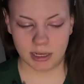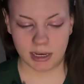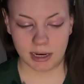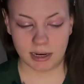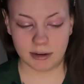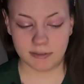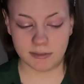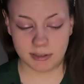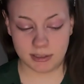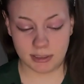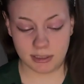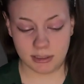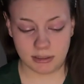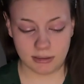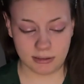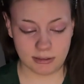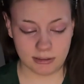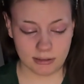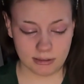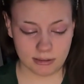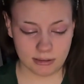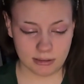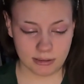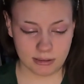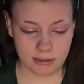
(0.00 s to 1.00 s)
I've seen
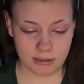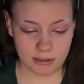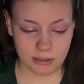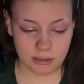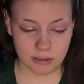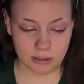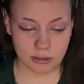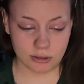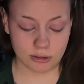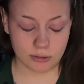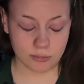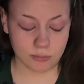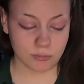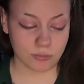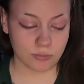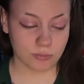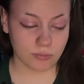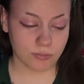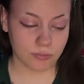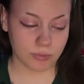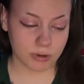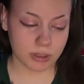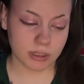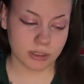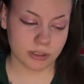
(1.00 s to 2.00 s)
some
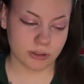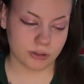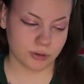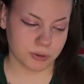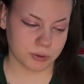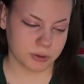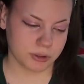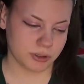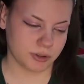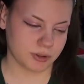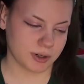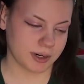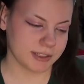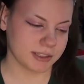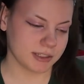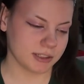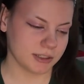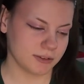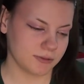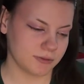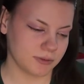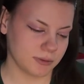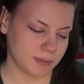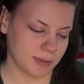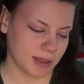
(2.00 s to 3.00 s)
really short
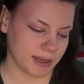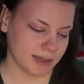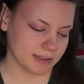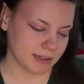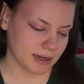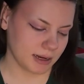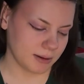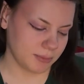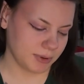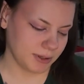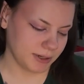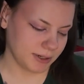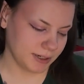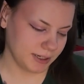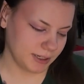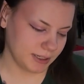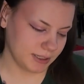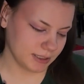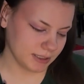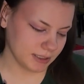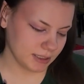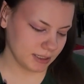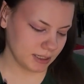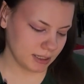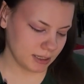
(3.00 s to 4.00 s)
dresses from that time
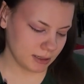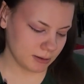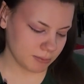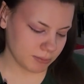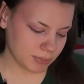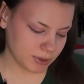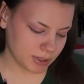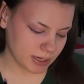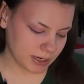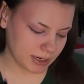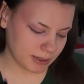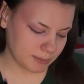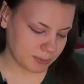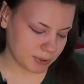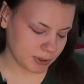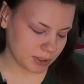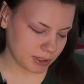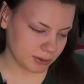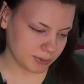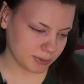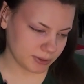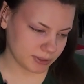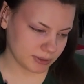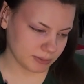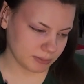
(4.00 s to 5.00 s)
period, but I put
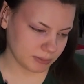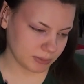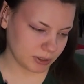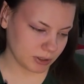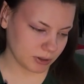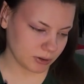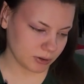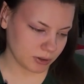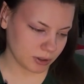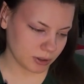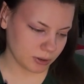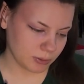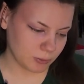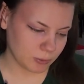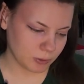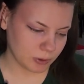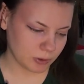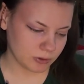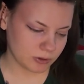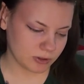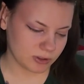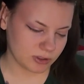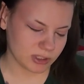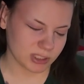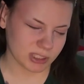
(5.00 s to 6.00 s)
it with some go-go
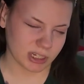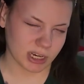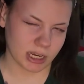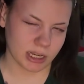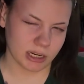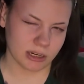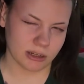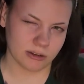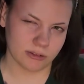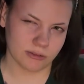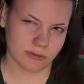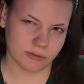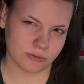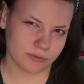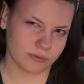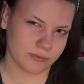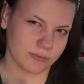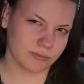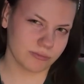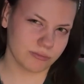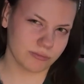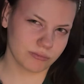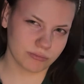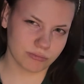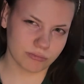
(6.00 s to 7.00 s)
boots to kind of
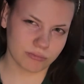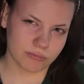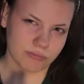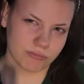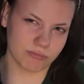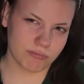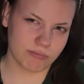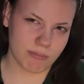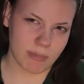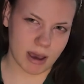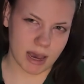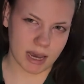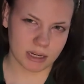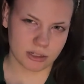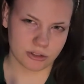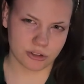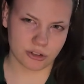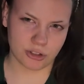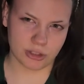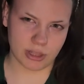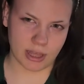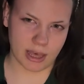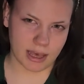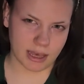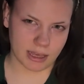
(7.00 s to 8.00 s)

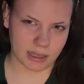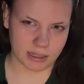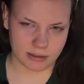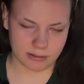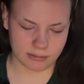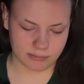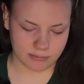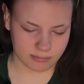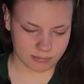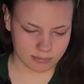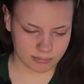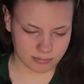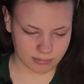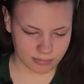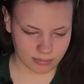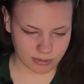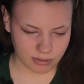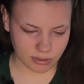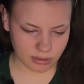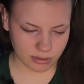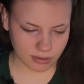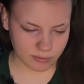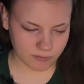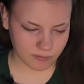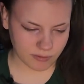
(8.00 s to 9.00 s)
match that
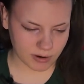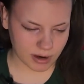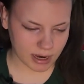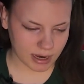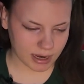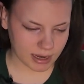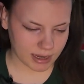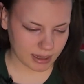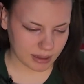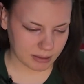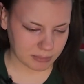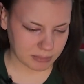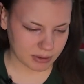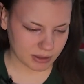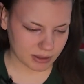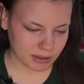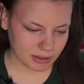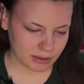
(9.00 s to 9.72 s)
vibe.